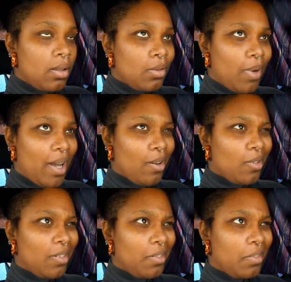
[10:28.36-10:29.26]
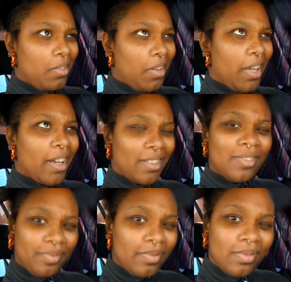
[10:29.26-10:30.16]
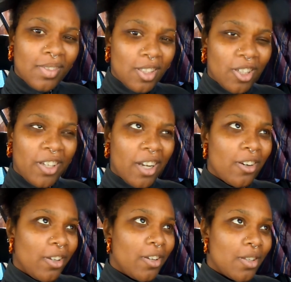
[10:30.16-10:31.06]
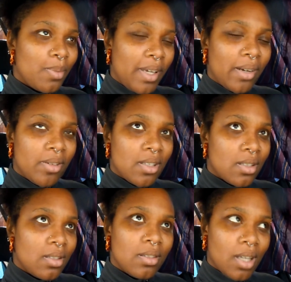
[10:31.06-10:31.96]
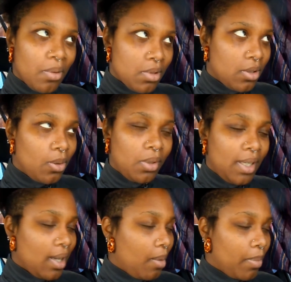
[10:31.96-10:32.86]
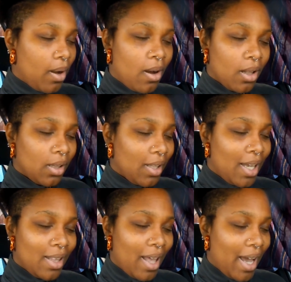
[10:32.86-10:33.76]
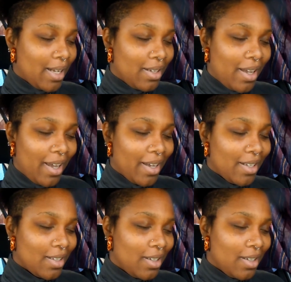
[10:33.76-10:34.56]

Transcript: Wow. Yeah. And so, yeah, earlier this week I was totally up all in that, and